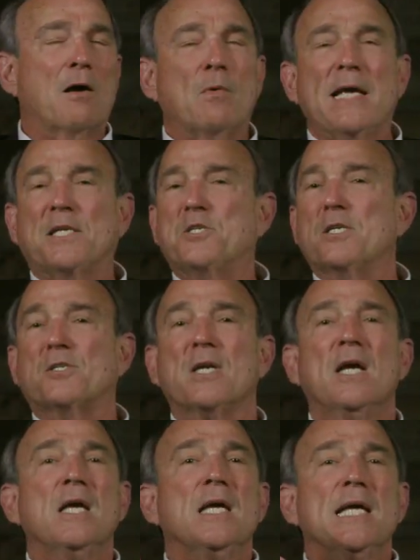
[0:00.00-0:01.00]
Oh, it just,
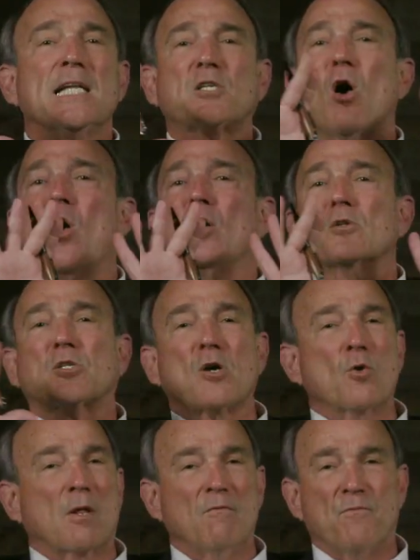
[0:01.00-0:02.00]
it's all
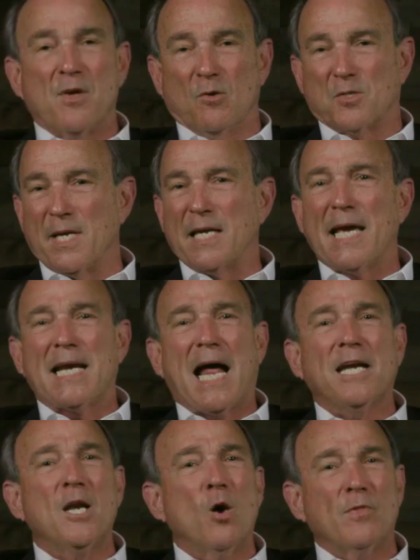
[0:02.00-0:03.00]
so confusing. And
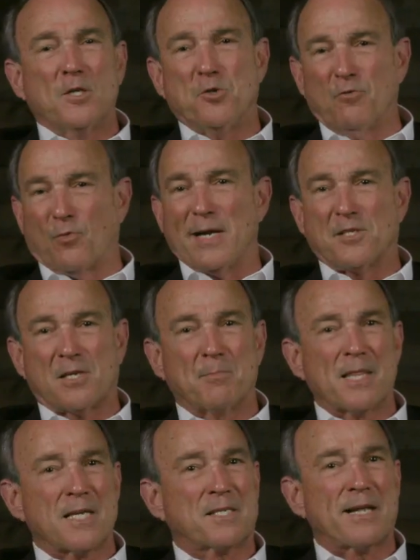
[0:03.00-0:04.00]
I know that you've read
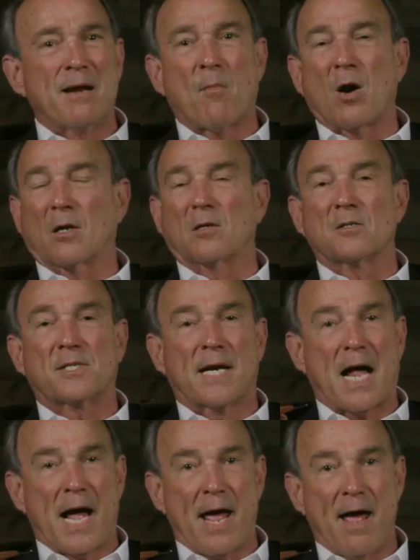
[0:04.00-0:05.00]
some of the same articles
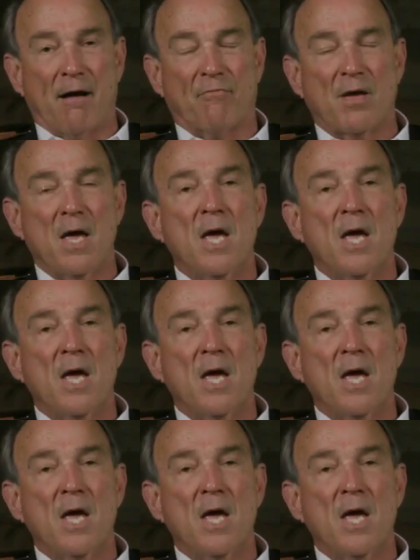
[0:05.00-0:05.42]
that I have.